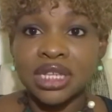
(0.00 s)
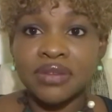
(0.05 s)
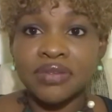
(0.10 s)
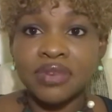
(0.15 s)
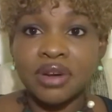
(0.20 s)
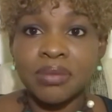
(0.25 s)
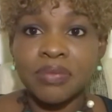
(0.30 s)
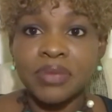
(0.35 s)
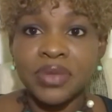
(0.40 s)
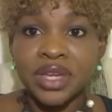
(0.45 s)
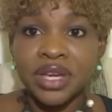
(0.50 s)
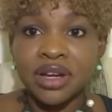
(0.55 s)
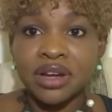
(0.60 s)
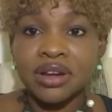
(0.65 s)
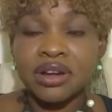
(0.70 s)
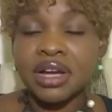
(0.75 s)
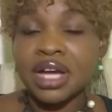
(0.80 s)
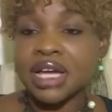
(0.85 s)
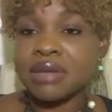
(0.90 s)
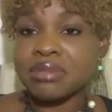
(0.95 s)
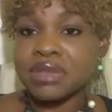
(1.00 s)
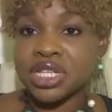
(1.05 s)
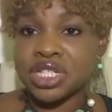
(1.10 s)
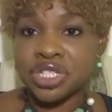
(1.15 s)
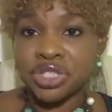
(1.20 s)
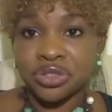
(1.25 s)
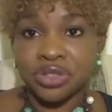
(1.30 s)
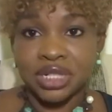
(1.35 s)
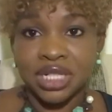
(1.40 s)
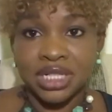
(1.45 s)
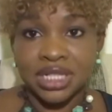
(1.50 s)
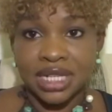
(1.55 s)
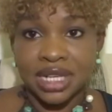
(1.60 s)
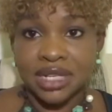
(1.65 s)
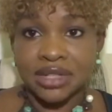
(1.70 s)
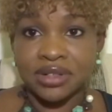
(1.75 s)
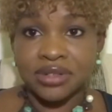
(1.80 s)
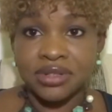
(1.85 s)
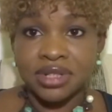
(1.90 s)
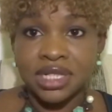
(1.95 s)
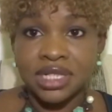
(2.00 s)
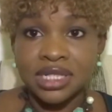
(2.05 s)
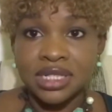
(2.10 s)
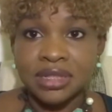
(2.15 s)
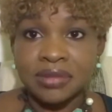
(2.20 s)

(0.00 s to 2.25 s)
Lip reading: from there, I make sure that I do it.